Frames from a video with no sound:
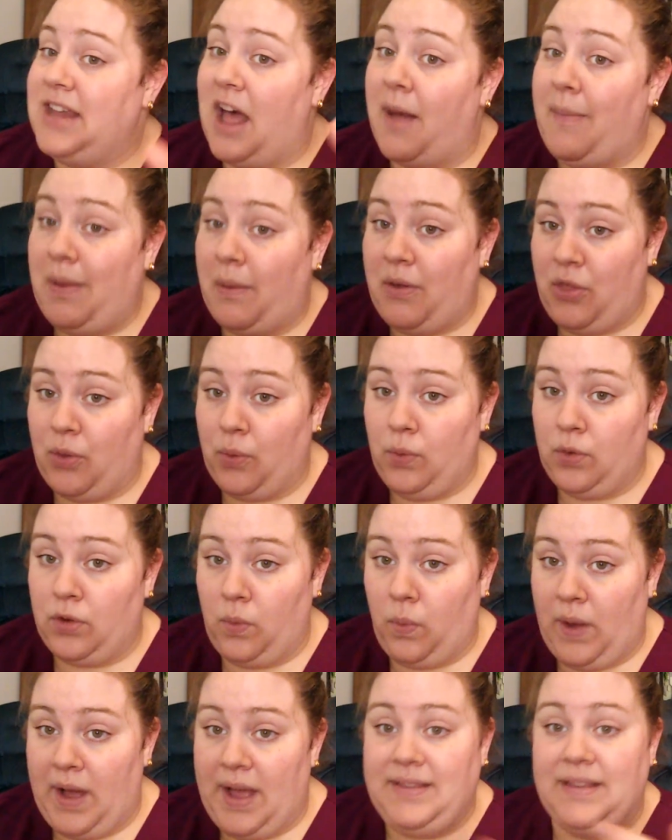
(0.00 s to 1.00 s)
to tell me what the
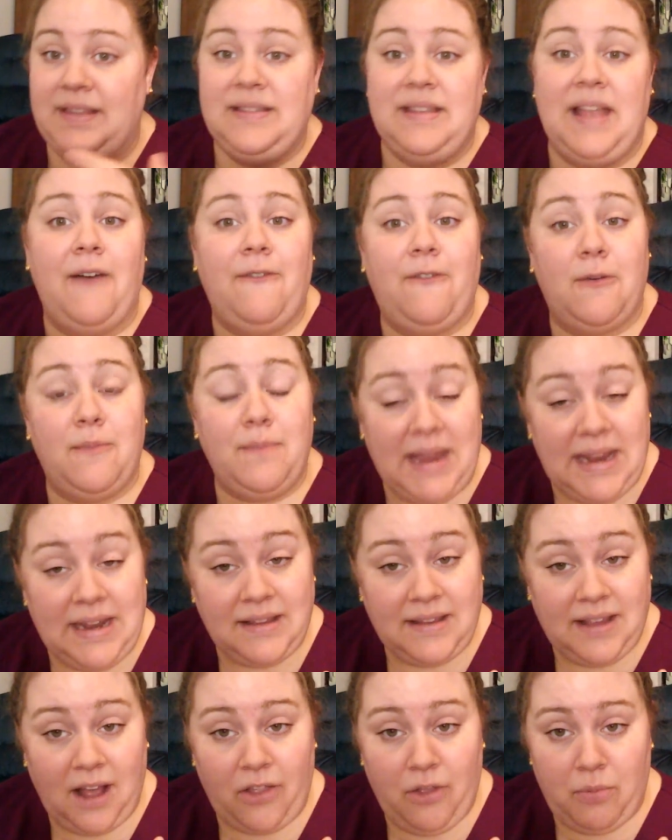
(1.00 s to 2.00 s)
rule was. It's not for
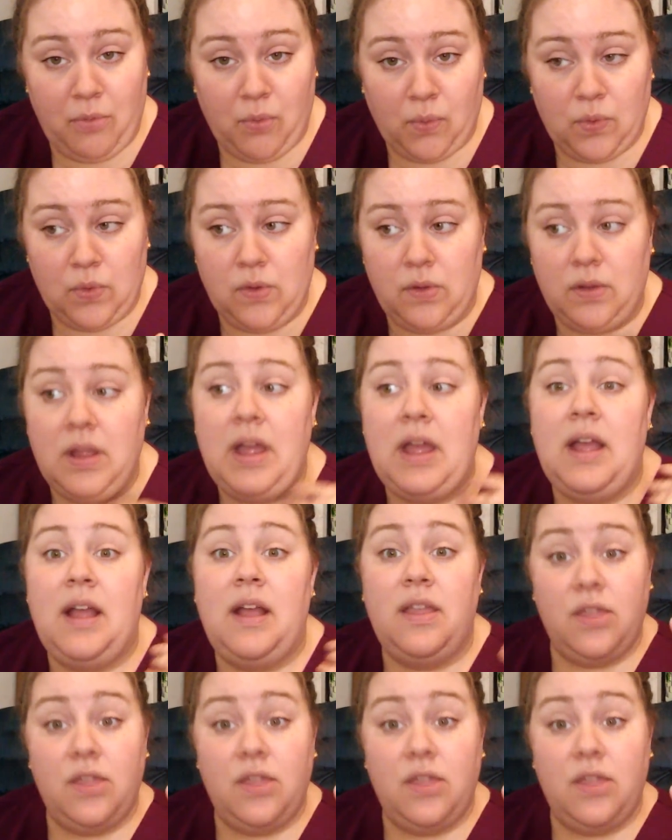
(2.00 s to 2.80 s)
me to tell them the rule.